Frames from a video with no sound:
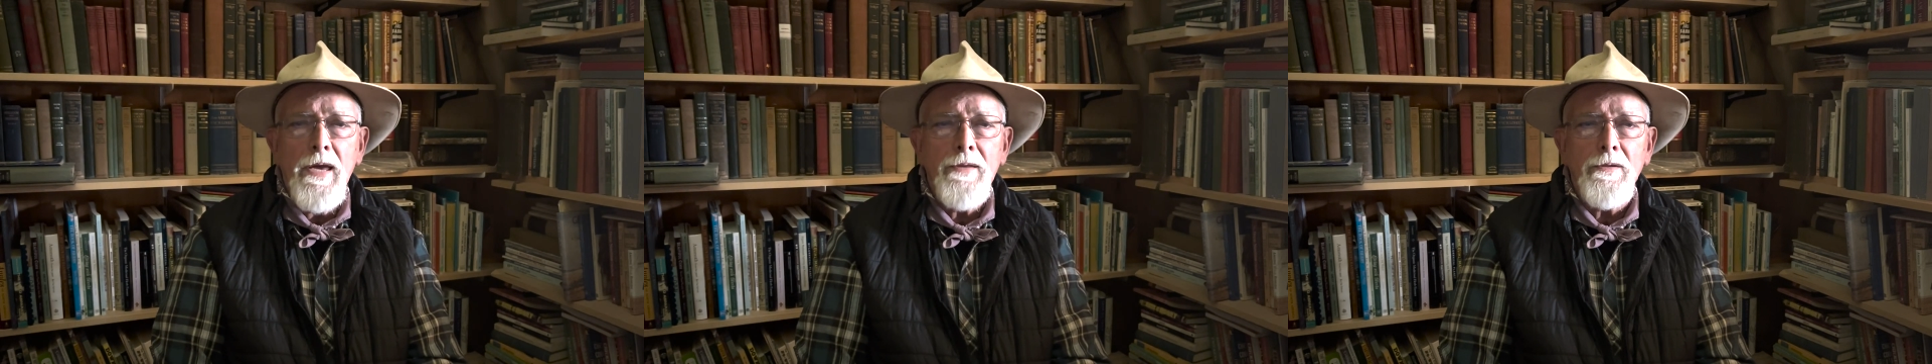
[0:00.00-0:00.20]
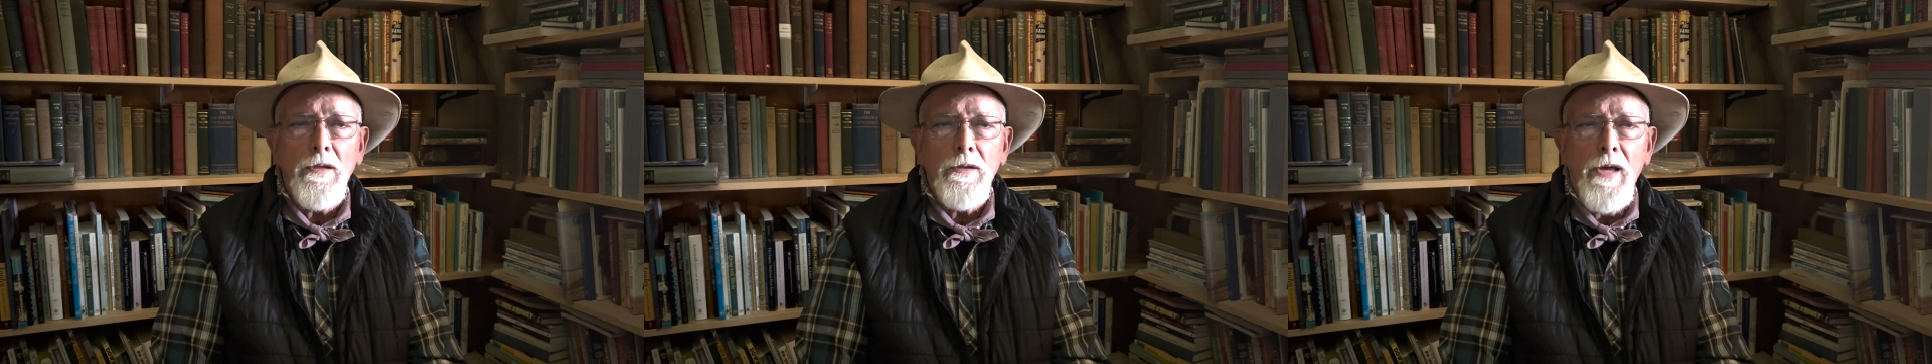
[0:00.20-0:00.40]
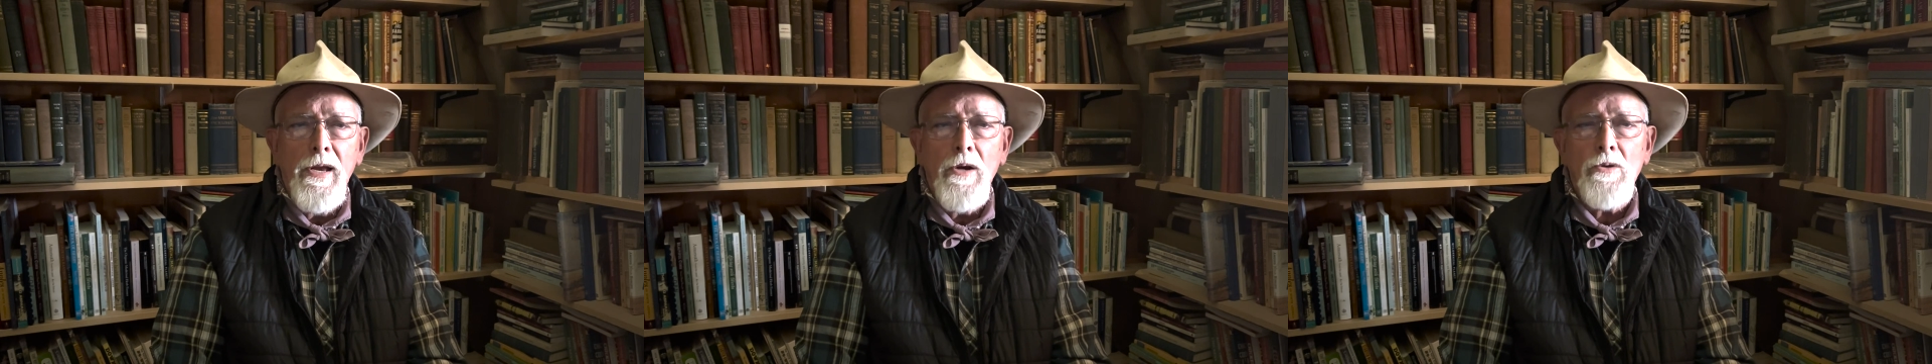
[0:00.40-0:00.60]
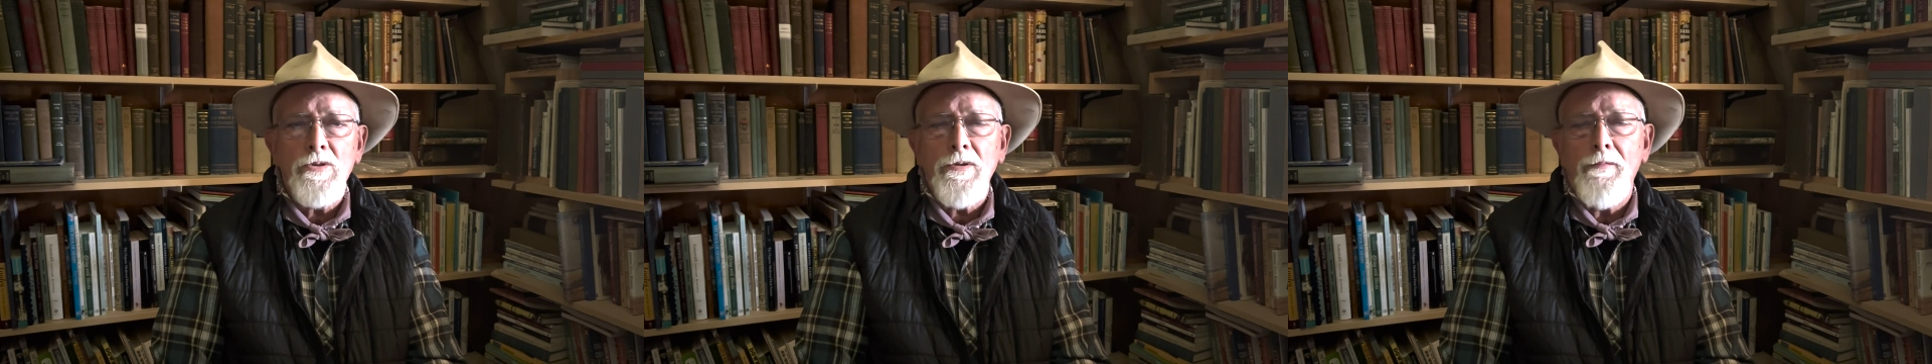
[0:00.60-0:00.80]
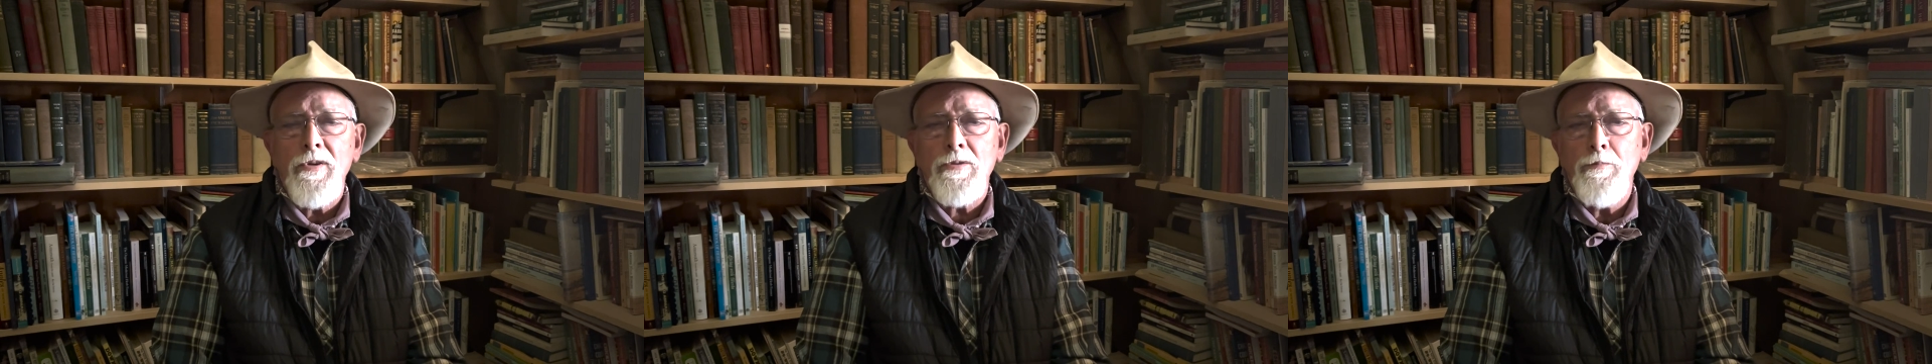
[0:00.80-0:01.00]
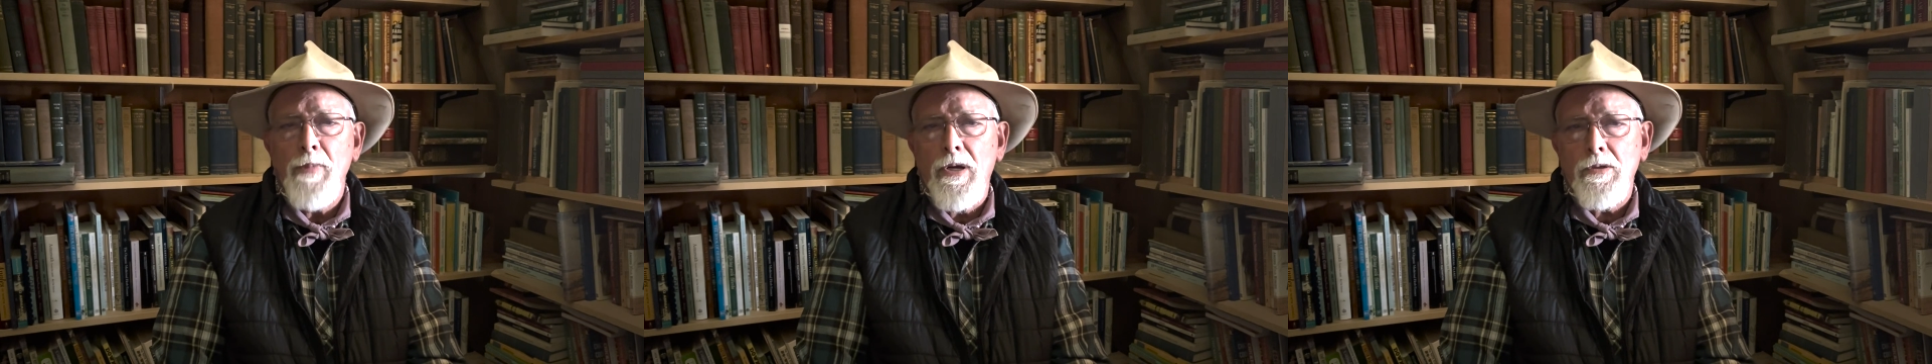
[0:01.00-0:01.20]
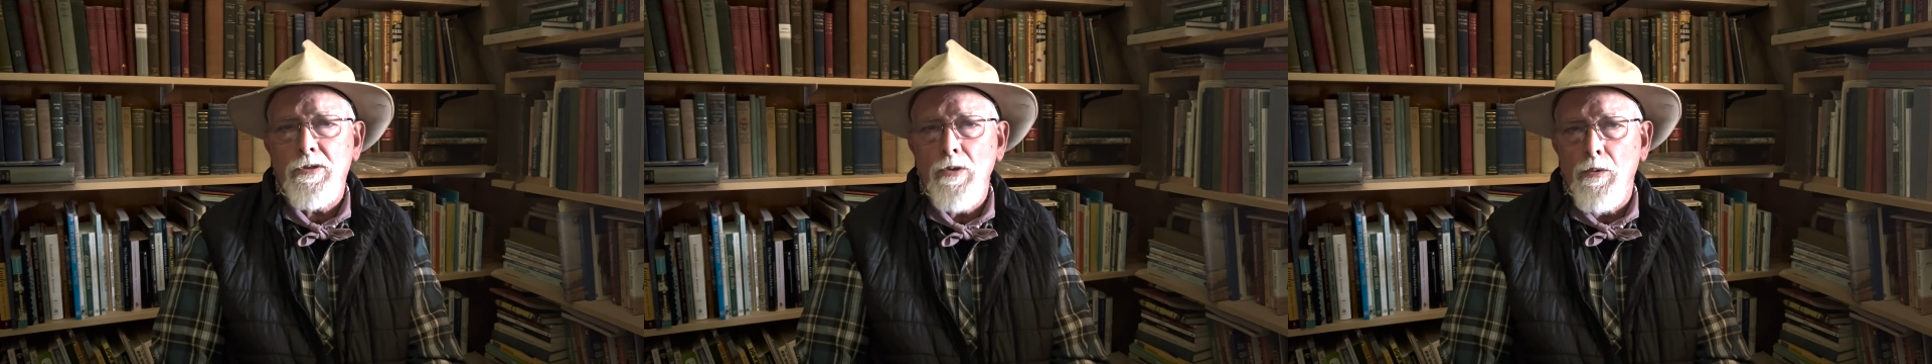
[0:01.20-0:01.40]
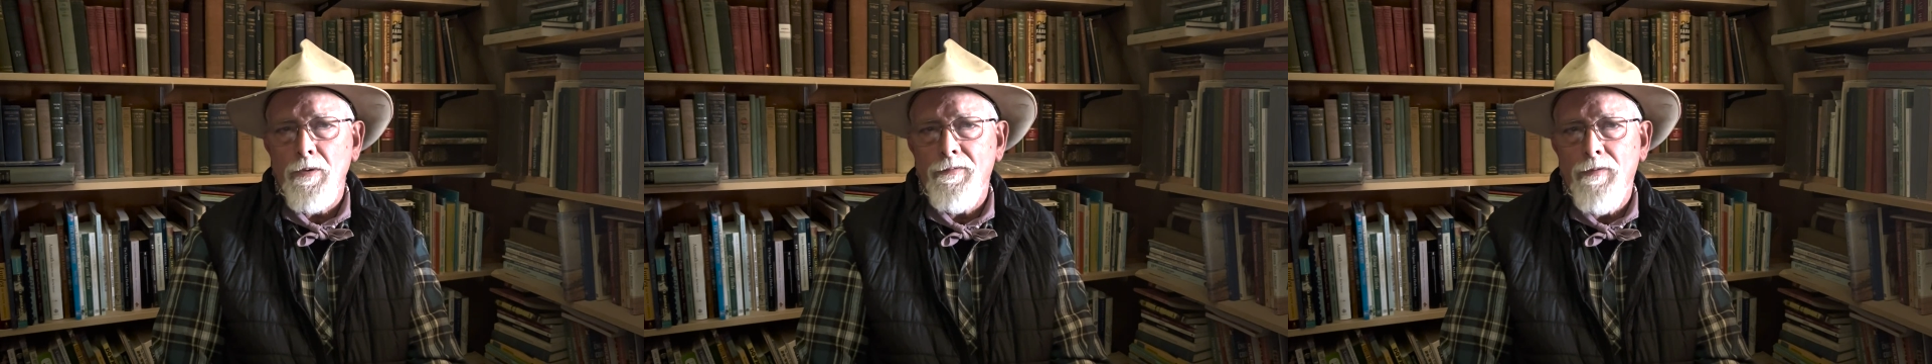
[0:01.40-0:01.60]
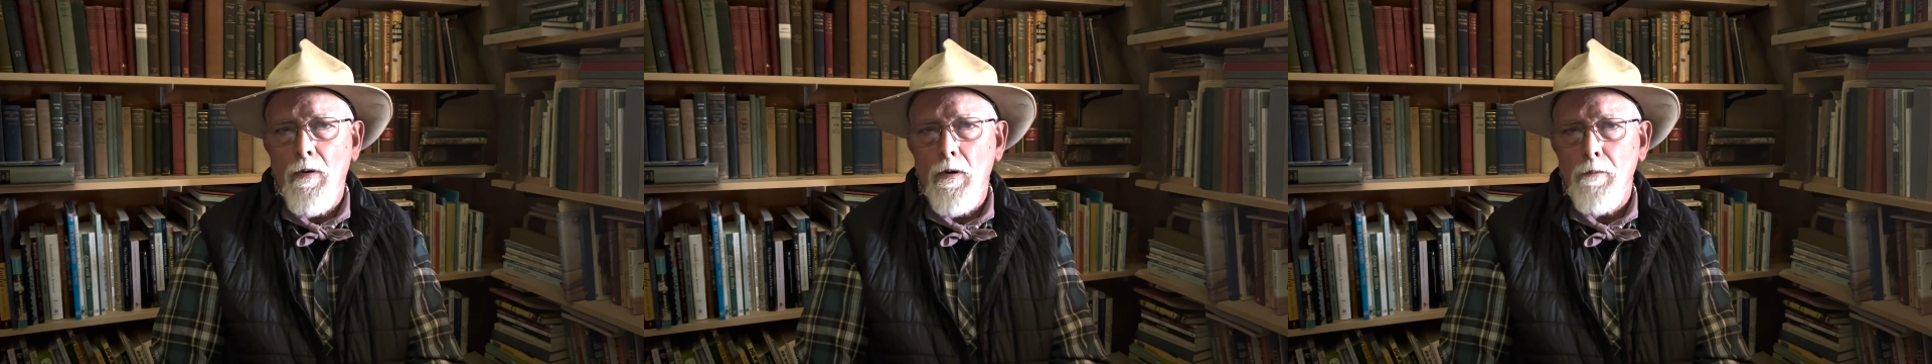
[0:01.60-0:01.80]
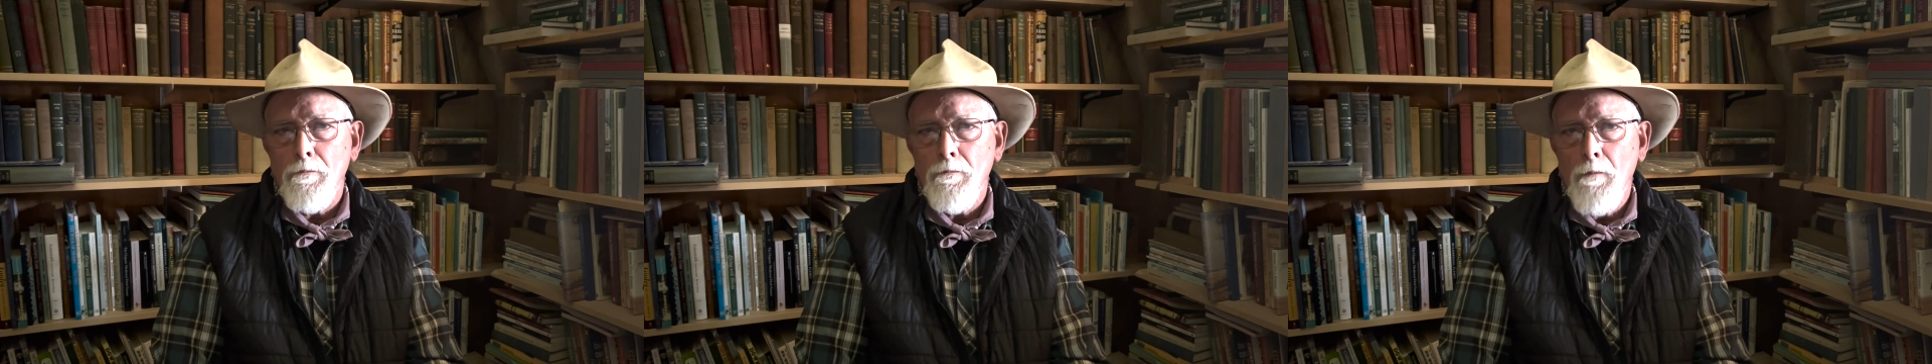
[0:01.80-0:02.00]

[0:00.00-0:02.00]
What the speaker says: the layers of his Minnesota farm.